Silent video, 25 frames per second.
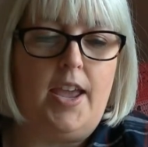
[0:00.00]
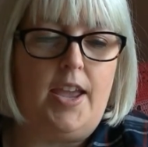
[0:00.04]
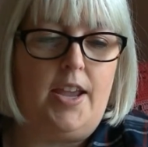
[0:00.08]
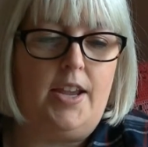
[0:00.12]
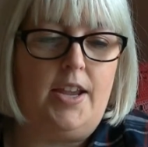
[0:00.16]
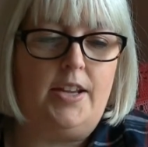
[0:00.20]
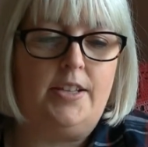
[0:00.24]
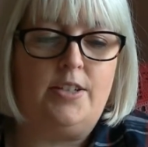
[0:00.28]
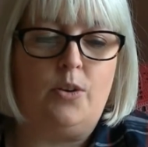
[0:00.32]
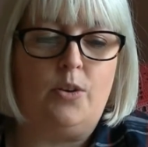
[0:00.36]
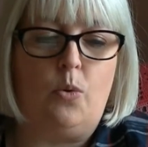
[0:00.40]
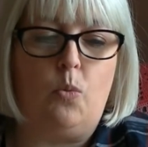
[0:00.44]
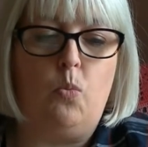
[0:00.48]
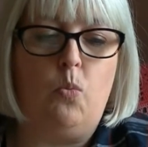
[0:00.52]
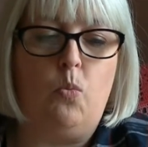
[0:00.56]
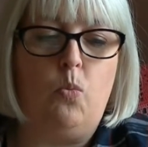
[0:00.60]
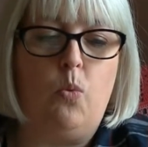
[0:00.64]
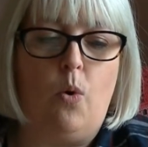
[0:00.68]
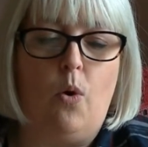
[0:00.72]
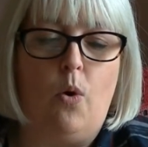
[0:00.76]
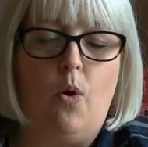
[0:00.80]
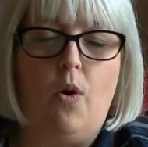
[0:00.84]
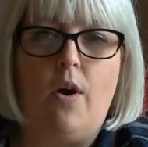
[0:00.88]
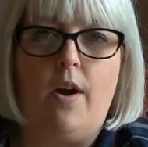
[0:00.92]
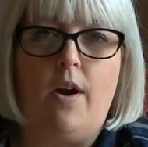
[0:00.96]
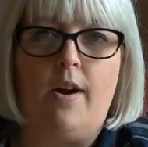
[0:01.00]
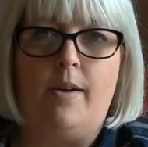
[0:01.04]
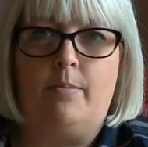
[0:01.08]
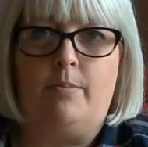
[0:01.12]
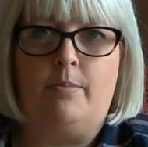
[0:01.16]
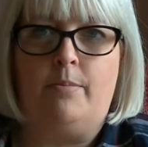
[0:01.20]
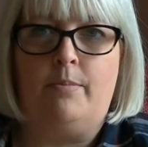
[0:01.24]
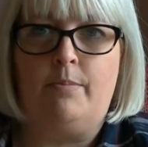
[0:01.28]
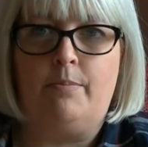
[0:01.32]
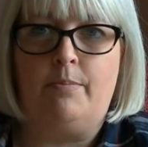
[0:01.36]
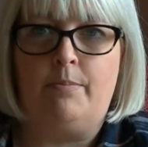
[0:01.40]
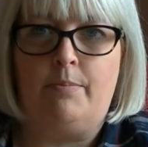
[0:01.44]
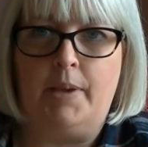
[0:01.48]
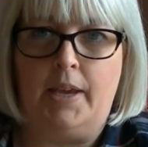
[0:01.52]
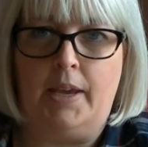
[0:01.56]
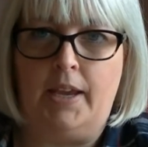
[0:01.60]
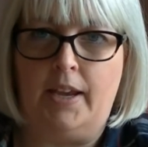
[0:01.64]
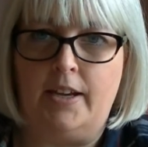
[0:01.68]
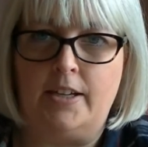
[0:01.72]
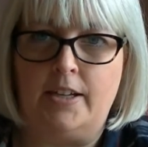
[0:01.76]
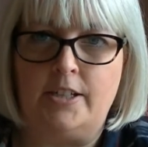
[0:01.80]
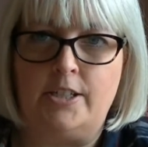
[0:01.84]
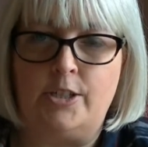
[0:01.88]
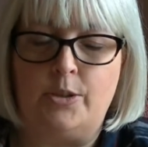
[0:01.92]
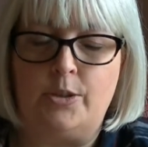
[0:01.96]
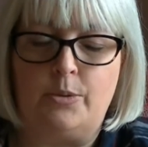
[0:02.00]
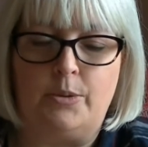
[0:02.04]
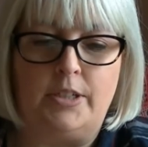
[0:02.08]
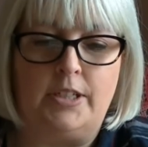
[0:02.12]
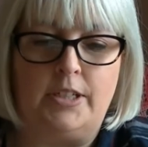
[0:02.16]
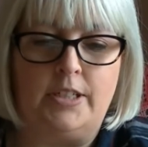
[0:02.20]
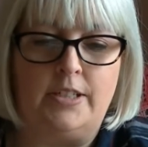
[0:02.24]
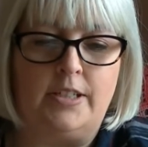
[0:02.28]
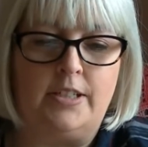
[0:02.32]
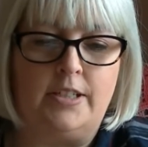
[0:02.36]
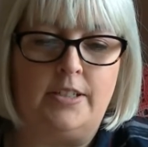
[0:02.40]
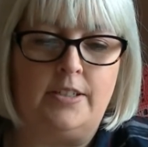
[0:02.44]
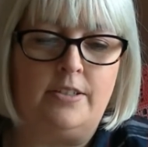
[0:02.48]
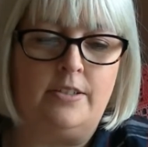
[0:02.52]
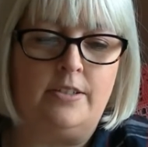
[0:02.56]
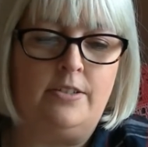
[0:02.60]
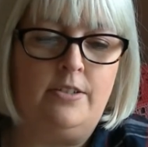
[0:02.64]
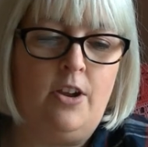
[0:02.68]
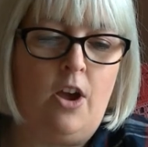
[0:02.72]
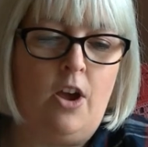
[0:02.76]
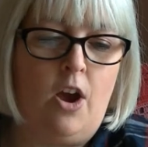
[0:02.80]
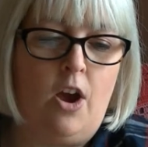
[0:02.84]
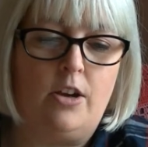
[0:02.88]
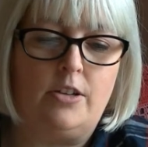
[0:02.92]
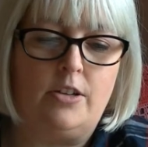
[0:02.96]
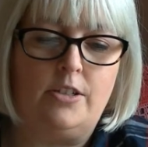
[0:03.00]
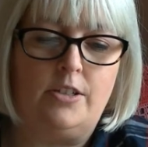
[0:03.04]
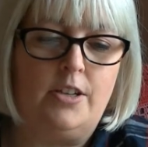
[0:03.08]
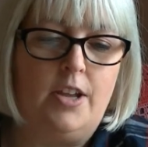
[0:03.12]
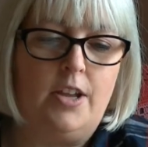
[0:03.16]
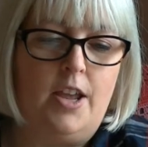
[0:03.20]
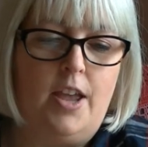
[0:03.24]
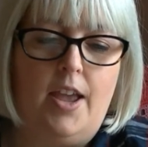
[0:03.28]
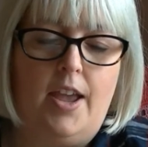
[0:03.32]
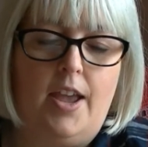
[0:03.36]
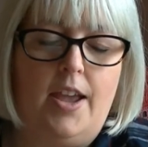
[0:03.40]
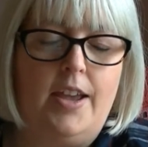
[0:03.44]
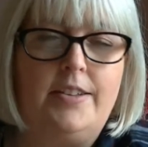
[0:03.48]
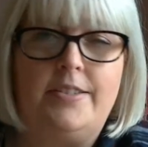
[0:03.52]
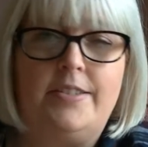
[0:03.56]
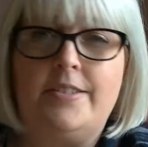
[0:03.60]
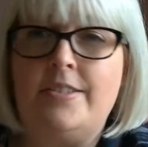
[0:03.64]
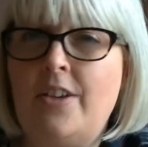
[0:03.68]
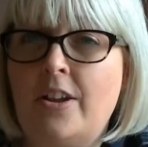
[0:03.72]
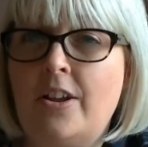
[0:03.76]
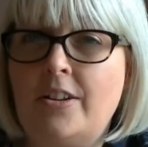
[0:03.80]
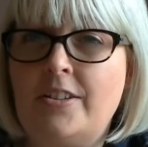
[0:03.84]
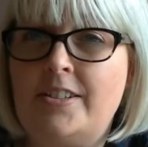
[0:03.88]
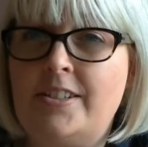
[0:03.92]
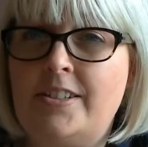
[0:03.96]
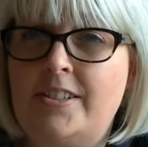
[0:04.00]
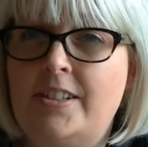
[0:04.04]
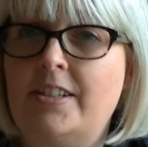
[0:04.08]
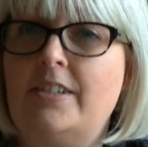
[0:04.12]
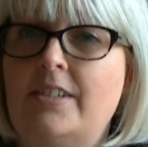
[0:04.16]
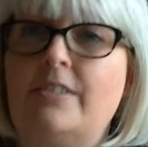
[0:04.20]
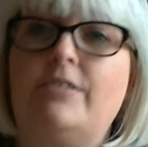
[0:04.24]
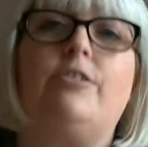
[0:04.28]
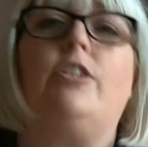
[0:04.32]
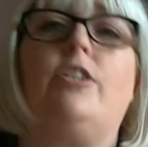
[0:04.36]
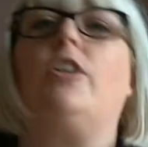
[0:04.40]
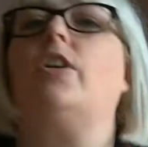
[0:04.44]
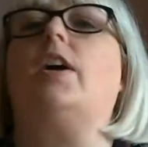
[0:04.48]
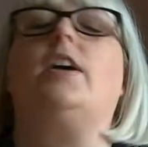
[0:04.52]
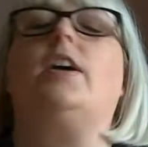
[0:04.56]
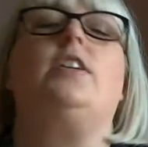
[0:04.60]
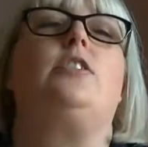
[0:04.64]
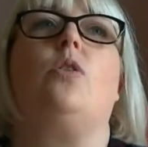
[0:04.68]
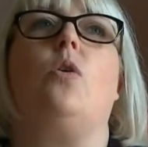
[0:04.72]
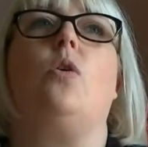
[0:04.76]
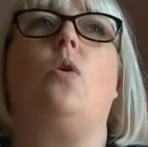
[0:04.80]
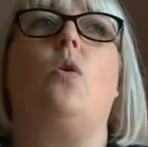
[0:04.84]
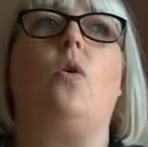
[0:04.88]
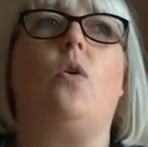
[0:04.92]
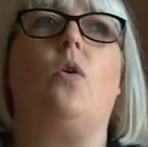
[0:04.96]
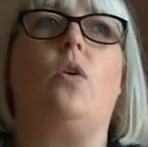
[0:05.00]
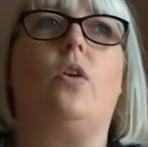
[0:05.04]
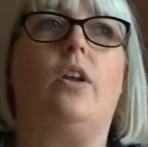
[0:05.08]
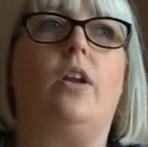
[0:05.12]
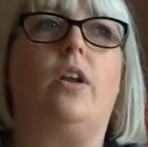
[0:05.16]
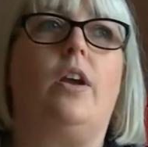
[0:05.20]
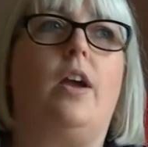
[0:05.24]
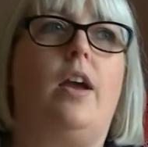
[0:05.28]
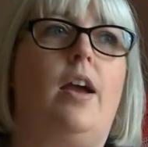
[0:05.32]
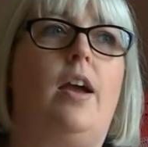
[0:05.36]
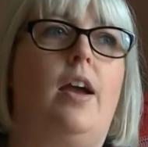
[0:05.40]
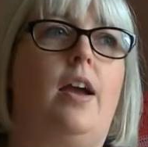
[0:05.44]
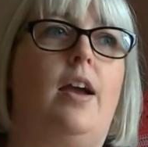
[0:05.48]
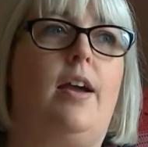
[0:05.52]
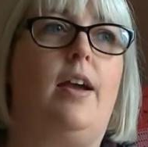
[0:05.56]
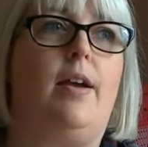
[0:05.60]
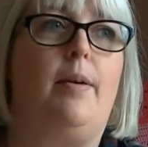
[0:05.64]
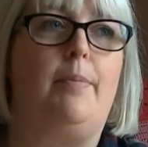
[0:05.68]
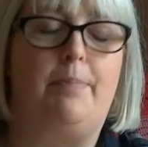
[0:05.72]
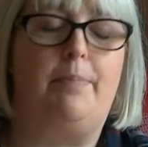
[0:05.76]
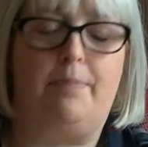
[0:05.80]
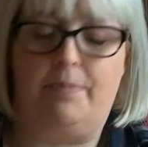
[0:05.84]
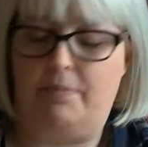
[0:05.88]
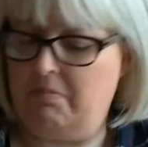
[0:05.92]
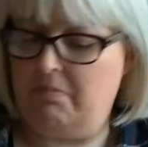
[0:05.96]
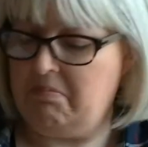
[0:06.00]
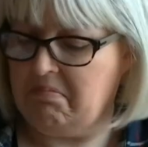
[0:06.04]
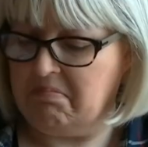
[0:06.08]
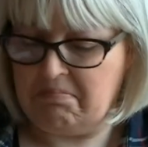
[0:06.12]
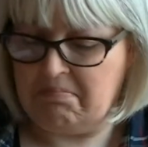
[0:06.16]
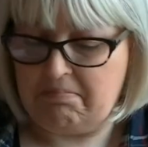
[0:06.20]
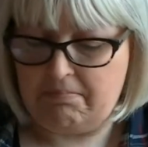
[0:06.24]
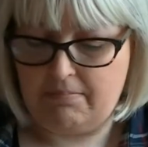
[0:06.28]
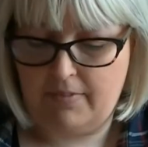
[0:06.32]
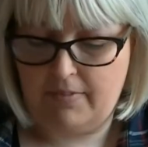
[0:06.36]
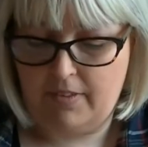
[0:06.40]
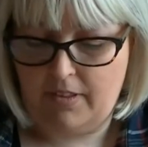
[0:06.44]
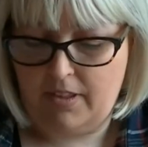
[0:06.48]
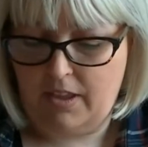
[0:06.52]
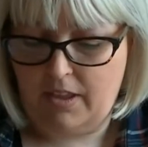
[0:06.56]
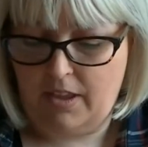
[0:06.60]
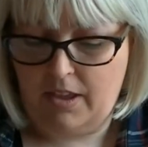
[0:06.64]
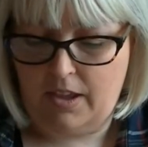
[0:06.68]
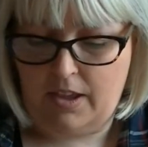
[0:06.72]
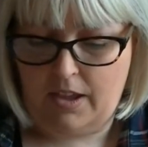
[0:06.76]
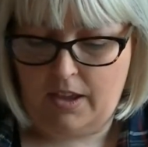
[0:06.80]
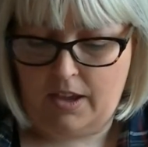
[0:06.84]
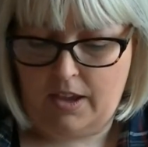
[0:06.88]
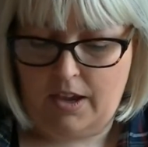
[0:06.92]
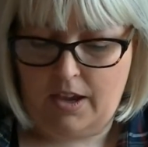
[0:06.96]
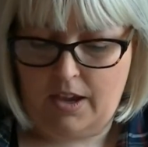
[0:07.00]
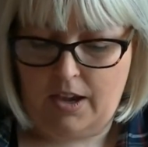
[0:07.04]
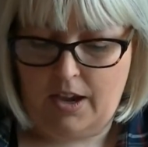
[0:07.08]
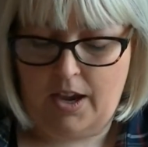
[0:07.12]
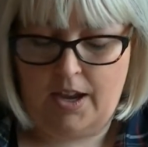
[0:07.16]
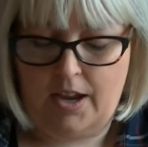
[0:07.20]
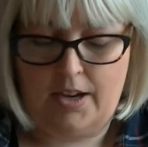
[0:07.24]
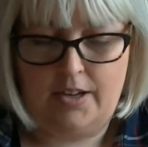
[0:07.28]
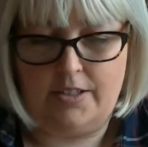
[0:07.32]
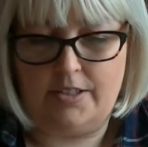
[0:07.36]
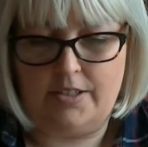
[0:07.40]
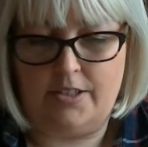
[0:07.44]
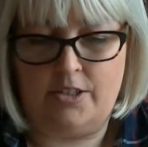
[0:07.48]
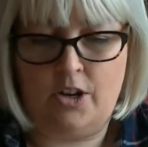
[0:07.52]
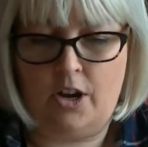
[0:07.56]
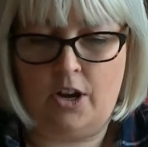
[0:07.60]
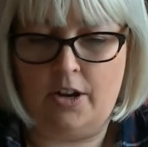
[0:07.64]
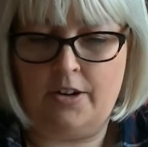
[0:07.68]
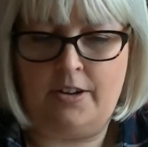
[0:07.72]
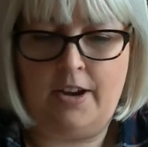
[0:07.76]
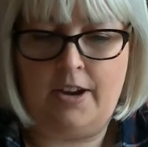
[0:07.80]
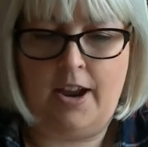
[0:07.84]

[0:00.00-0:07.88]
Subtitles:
It's a warm beige, so it is. It's not silver at all, and it's not